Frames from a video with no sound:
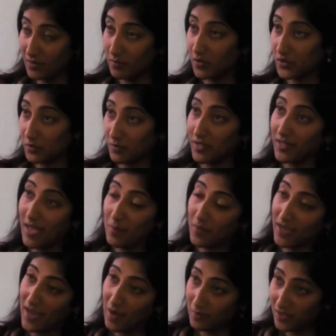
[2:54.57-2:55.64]
and multiply that by
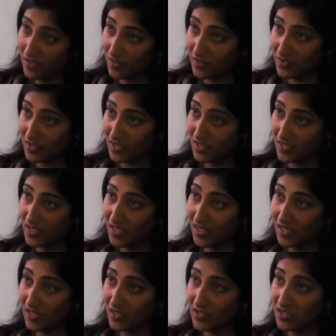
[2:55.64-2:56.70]
how many years they
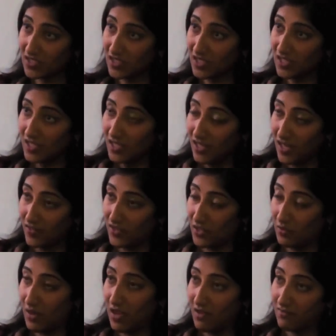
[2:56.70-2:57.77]
teach, and then
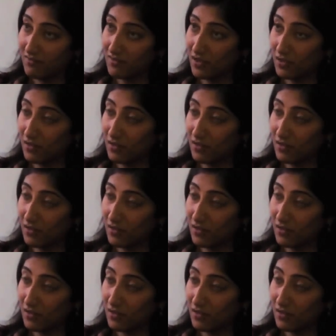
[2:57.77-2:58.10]
you have,